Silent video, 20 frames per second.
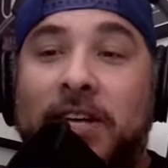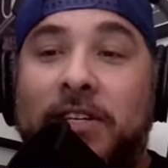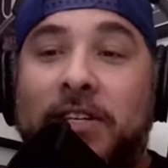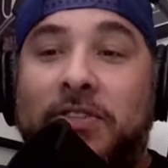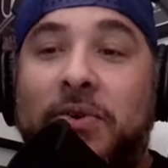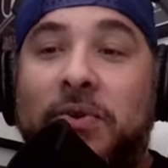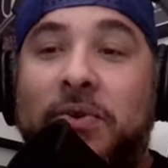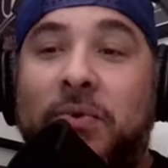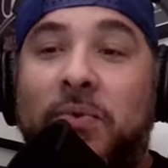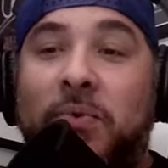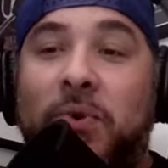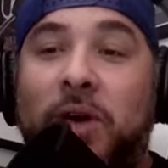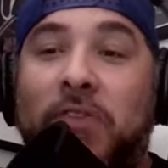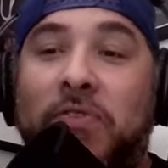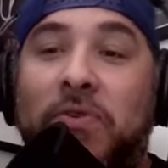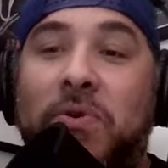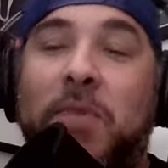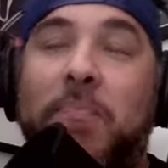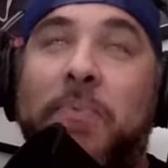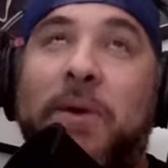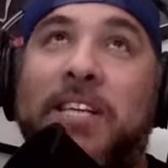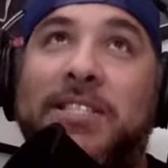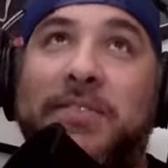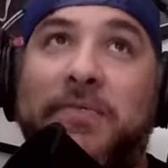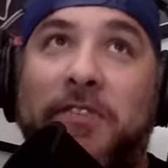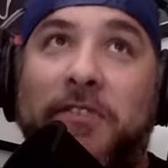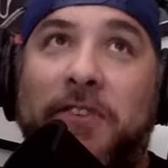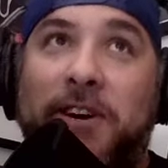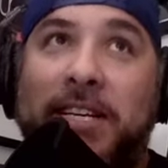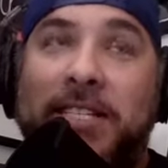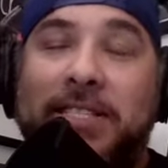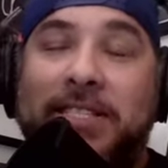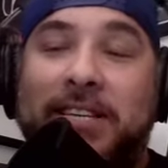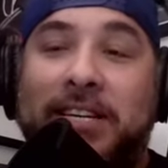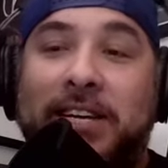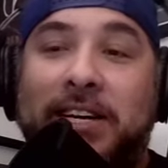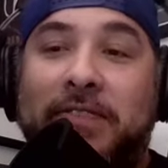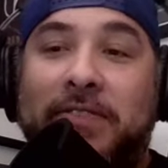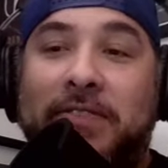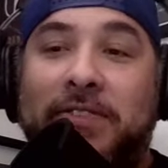So if you had a piece of advice to
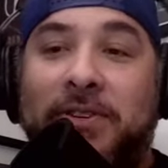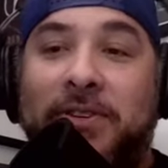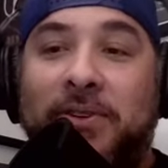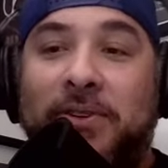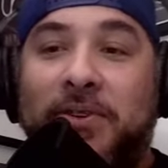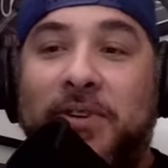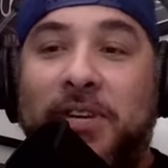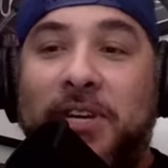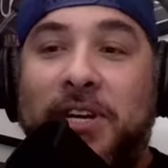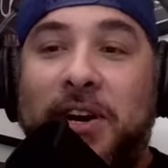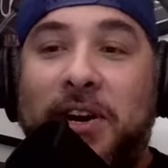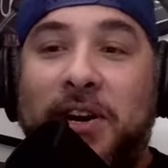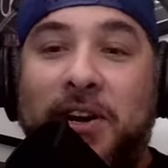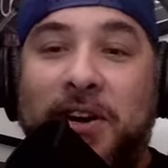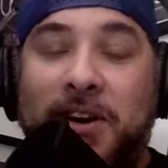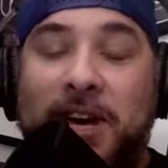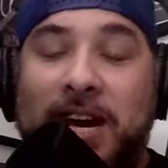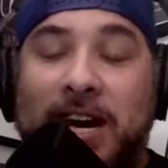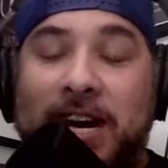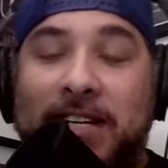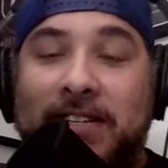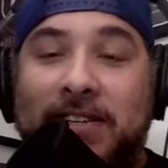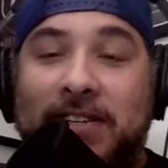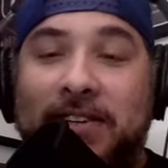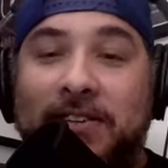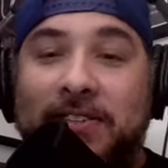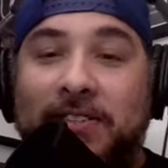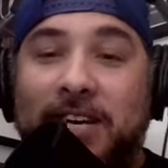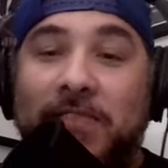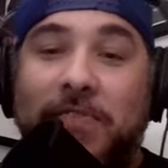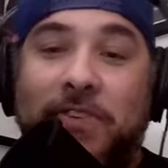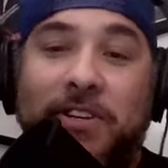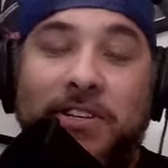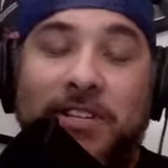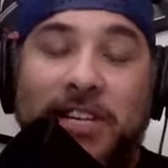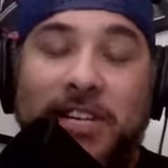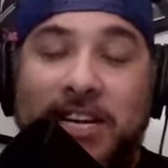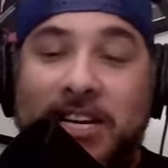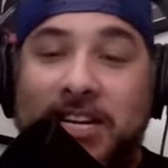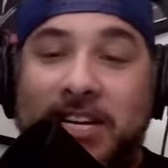give to younger actors,
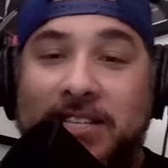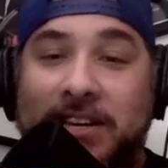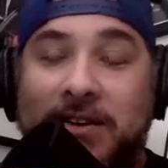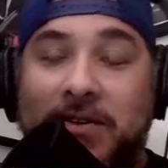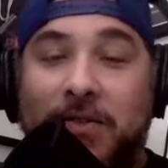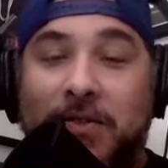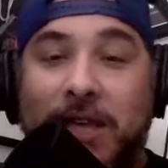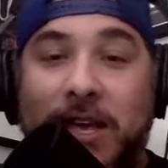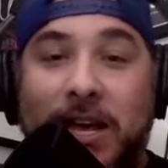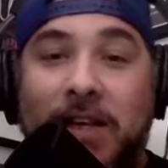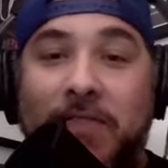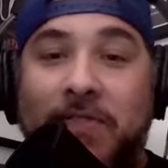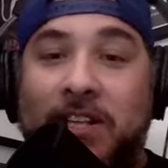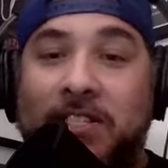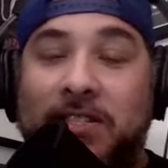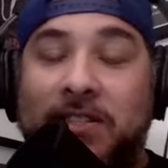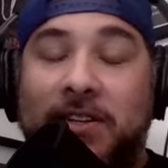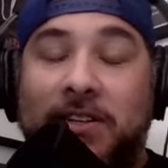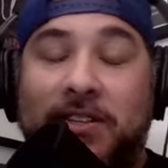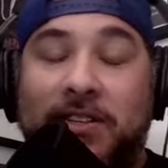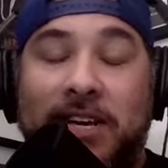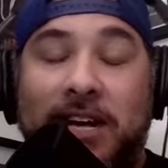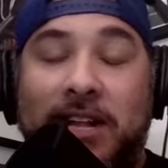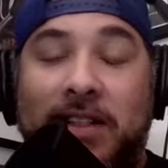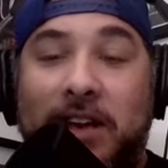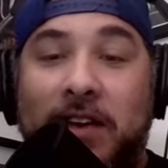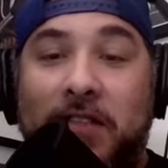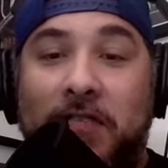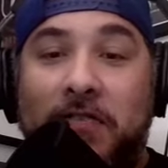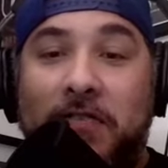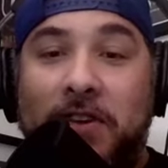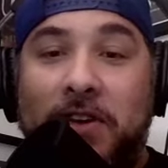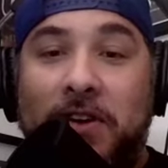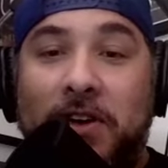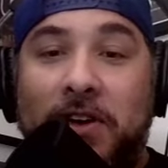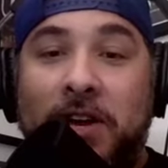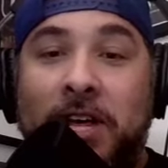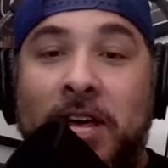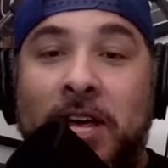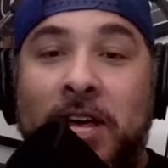even kids that are thinking this looks like a lot of
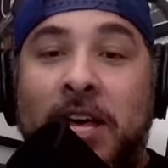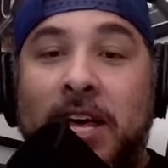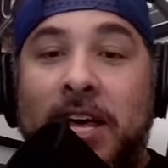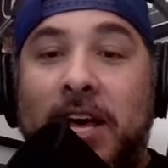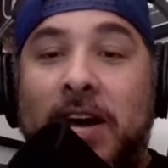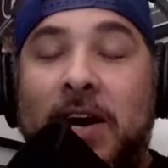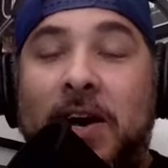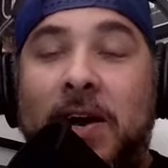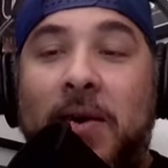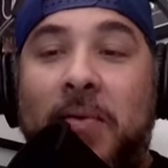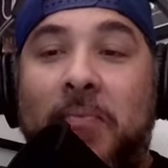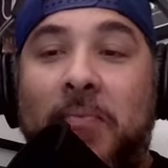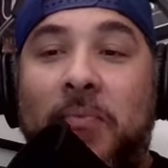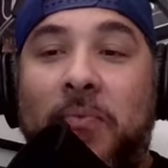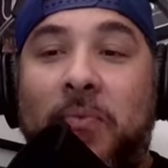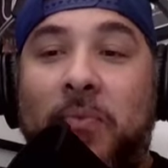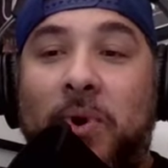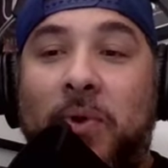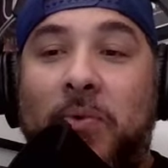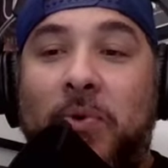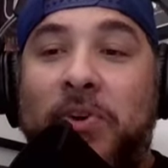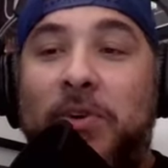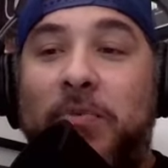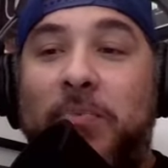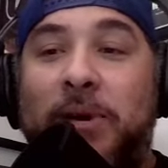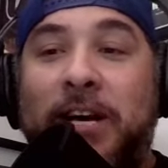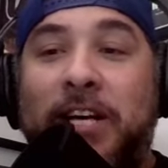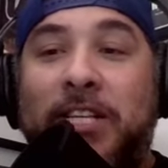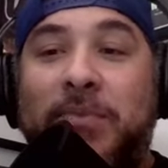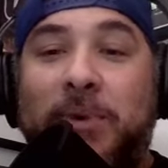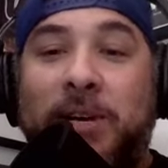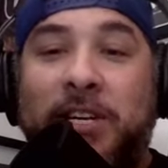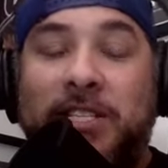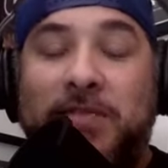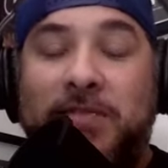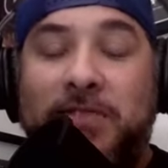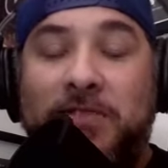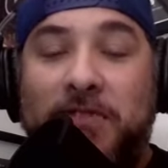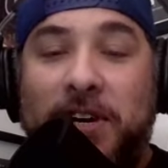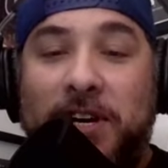fun, what would your biggest piece
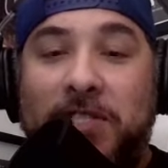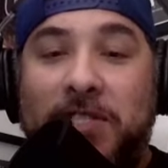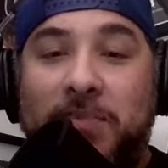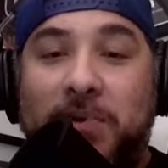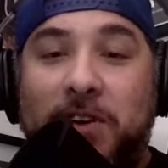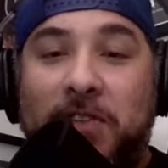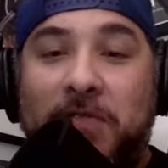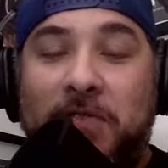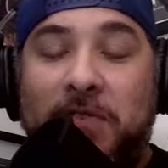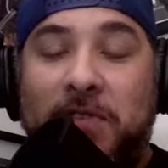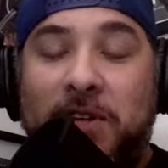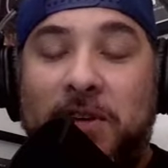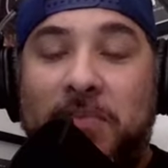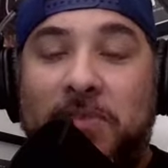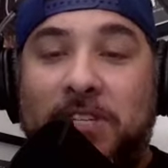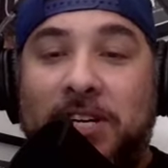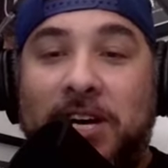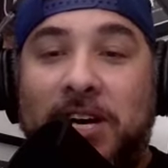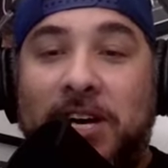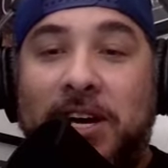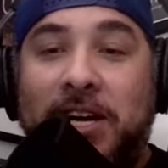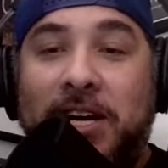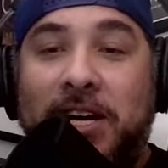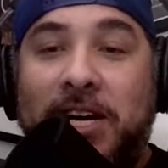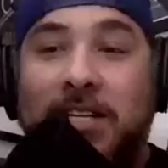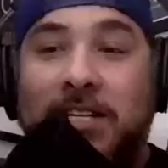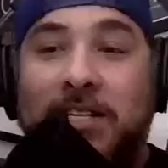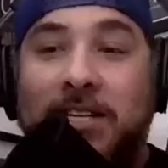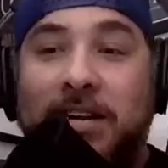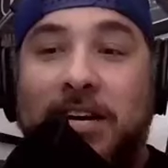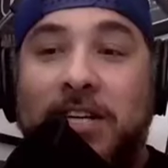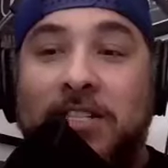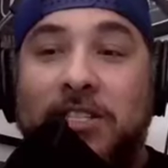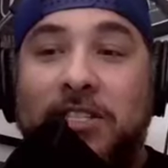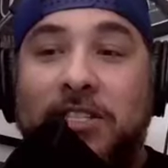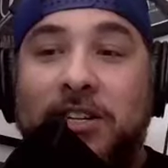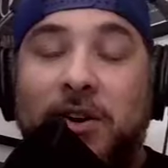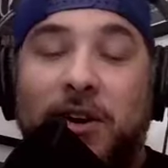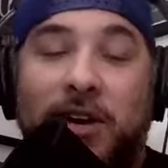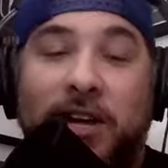of advice be for them to kind of get
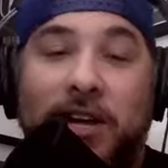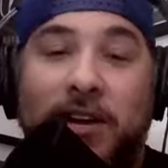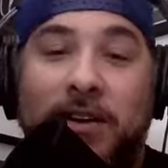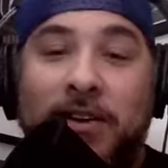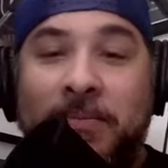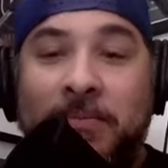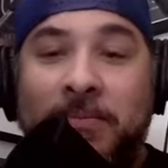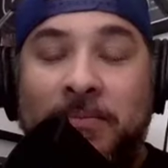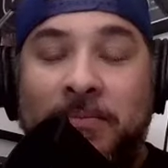started?